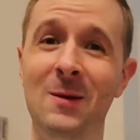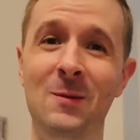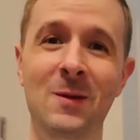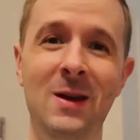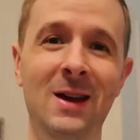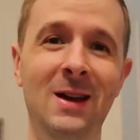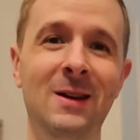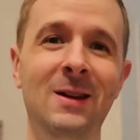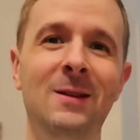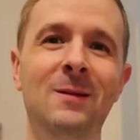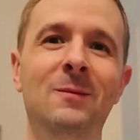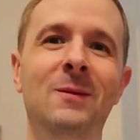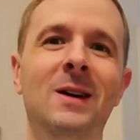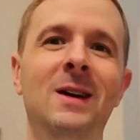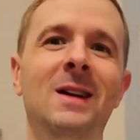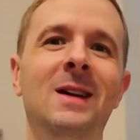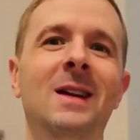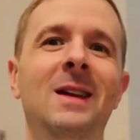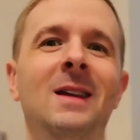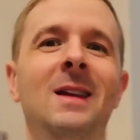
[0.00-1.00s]
I mean,
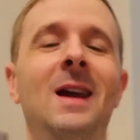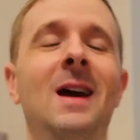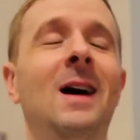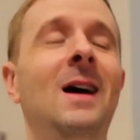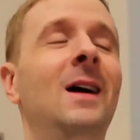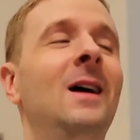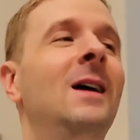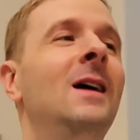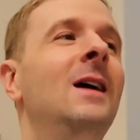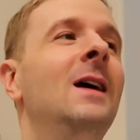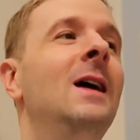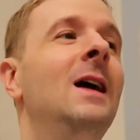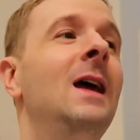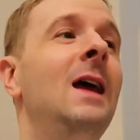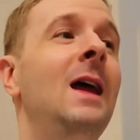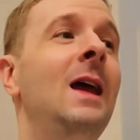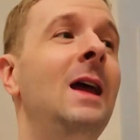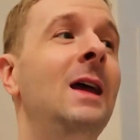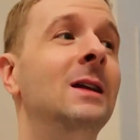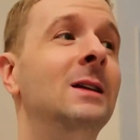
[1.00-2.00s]
but yeah,
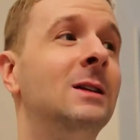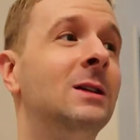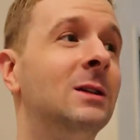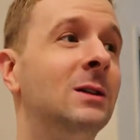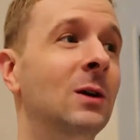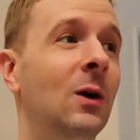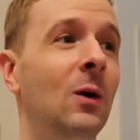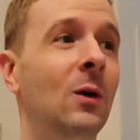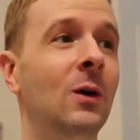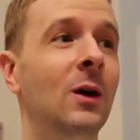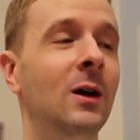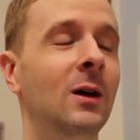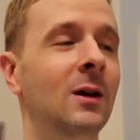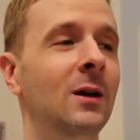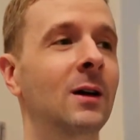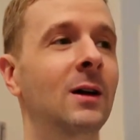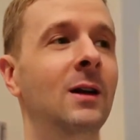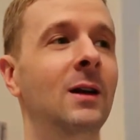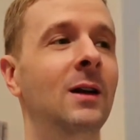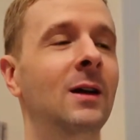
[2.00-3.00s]
it's so
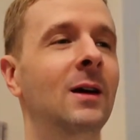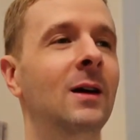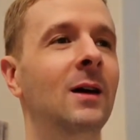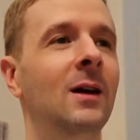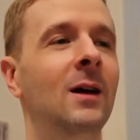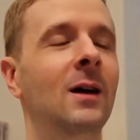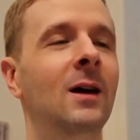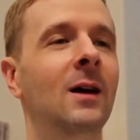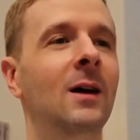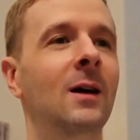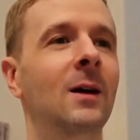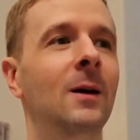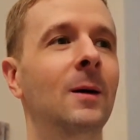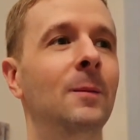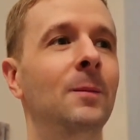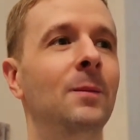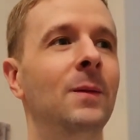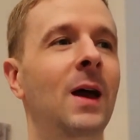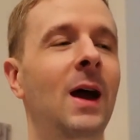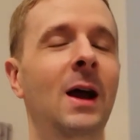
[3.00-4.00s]
good.
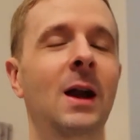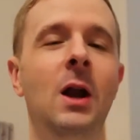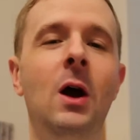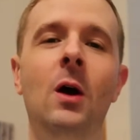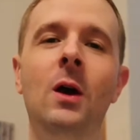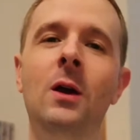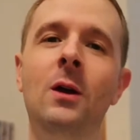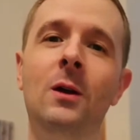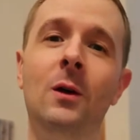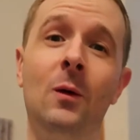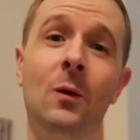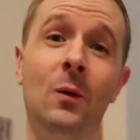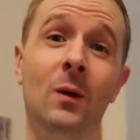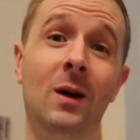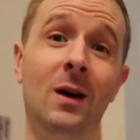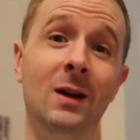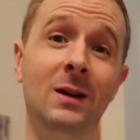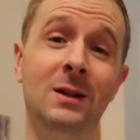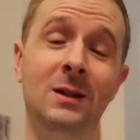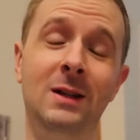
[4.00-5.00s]
Um, I know you don't
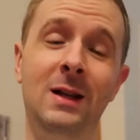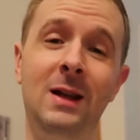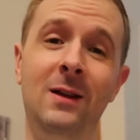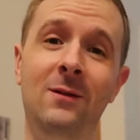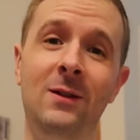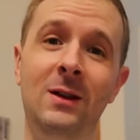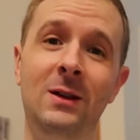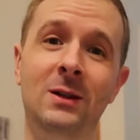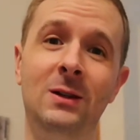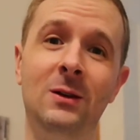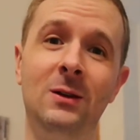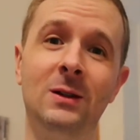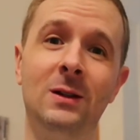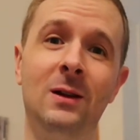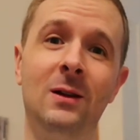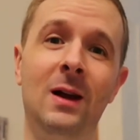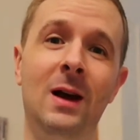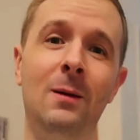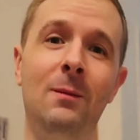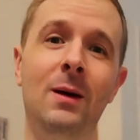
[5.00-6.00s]
watch TV shows a
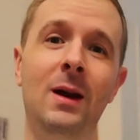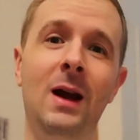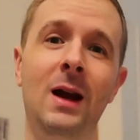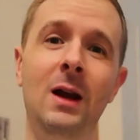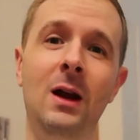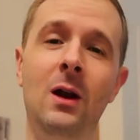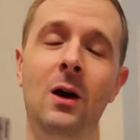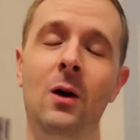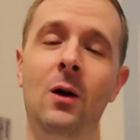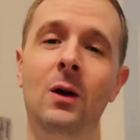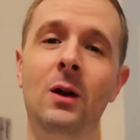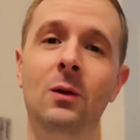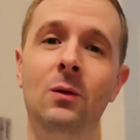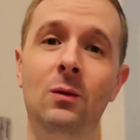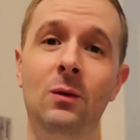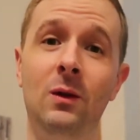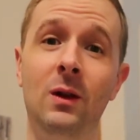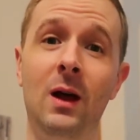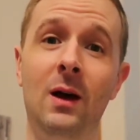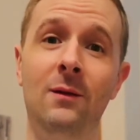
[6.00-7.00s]
lot, but I know you
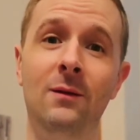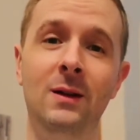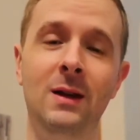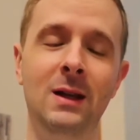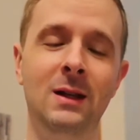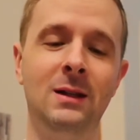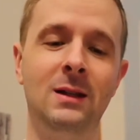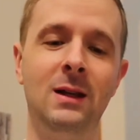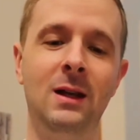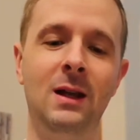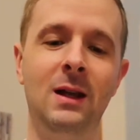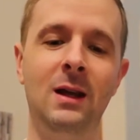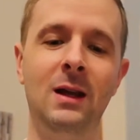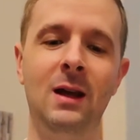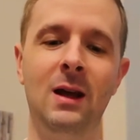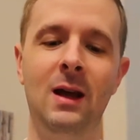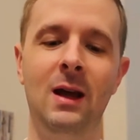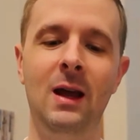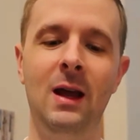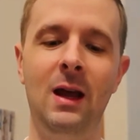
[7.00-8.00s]
love Disney
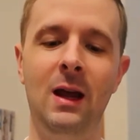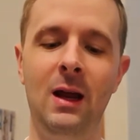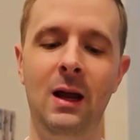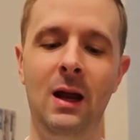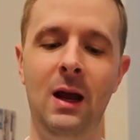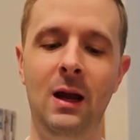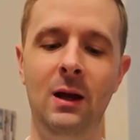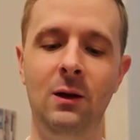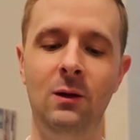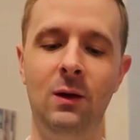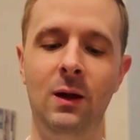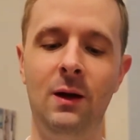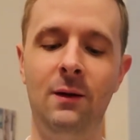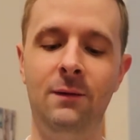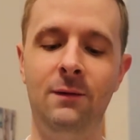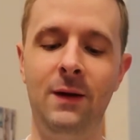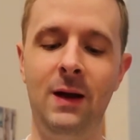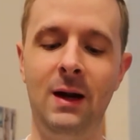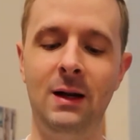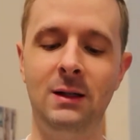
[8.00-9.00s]
and you
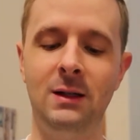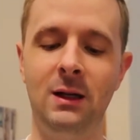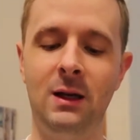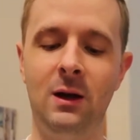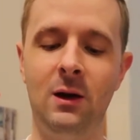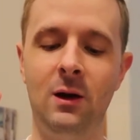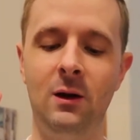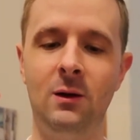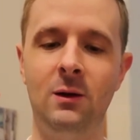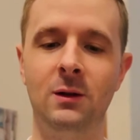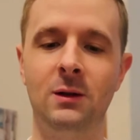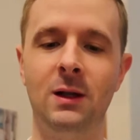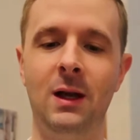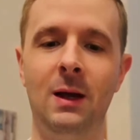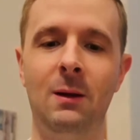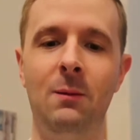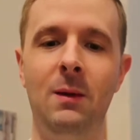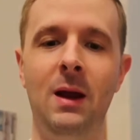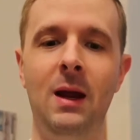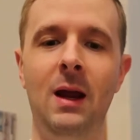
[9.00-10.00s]
love fantasy characters
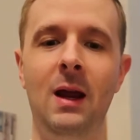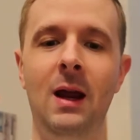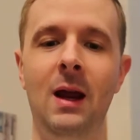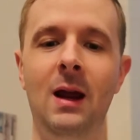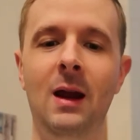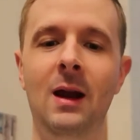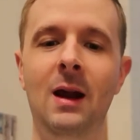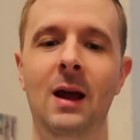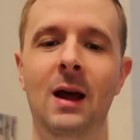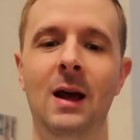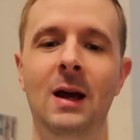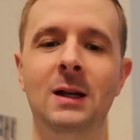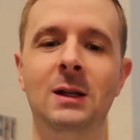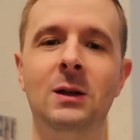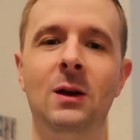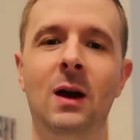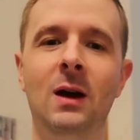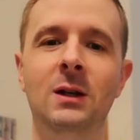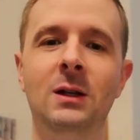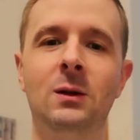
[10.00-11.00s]
like me. And
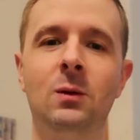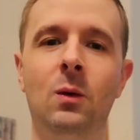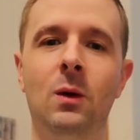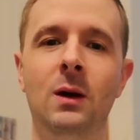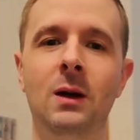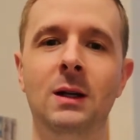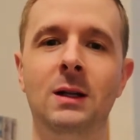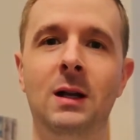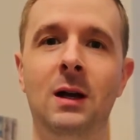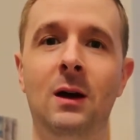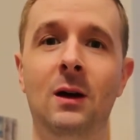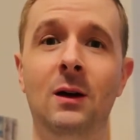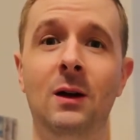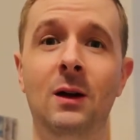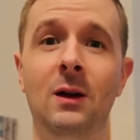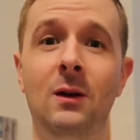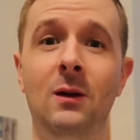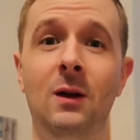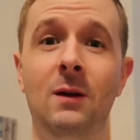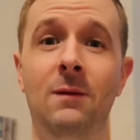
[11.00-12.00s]
so I just wanted to tell
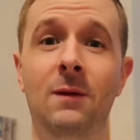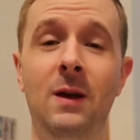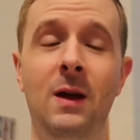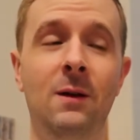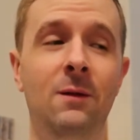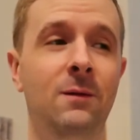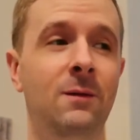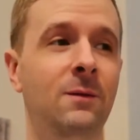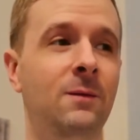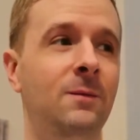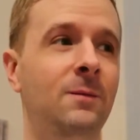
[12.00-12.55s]
you if, if